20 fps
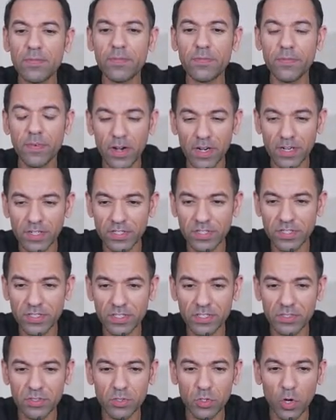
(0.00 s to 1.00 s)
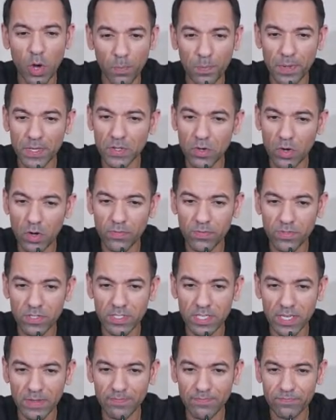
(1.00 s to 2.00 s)
first topic of
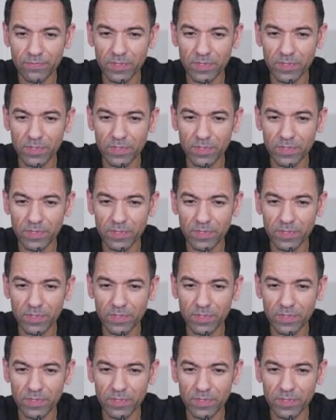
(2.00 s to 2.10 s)
today.